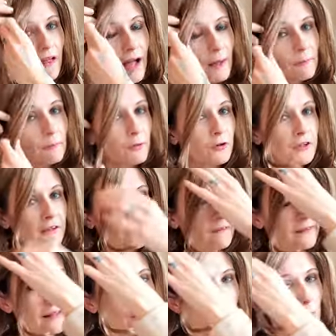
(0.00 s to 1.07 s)
like putting a
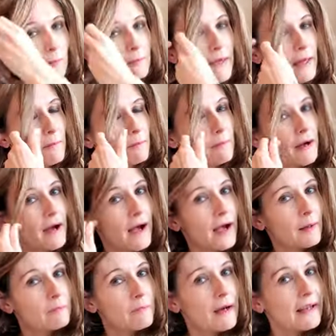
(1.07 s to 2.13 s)
little bit
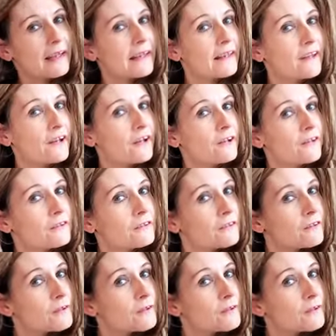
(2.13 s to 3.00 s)
behind my ear.